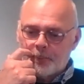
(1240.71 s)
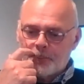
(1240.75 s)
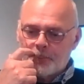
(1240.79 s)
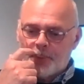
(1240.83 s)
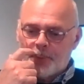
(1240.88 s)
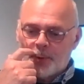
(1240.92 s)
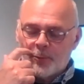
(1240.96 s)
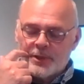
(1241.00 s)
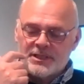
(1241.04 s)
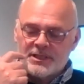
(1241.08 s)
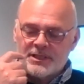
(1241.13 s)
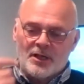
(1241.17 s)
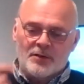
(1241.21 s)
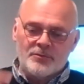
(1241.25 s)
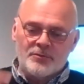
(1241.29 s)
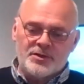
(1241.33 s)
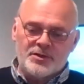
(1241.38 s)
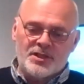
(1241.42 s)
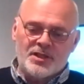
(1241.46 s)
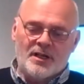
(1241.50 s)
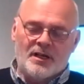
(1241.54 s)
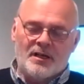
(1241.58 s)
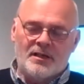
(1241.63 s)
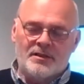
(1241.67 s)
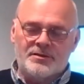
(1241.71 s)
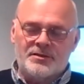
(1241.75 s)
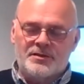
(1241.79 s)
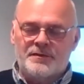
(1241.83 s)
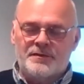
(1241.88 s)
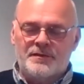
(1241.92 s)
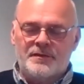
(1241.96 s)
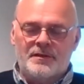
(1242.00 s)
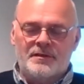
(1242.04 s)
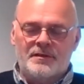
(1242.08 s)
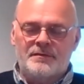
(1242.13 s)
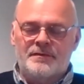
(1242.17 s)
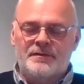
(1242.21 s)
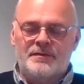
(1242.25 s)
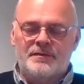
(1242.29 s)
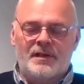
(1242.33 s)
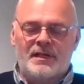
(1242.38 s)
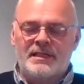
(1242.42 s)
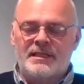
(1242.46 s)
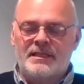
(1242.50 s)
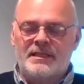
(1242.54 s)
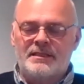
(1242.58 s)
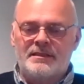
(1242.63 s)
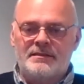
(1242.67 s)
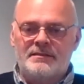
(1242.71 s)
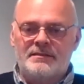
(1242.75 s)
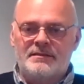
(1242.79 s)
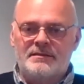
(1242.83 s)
but we don't charge for, for any,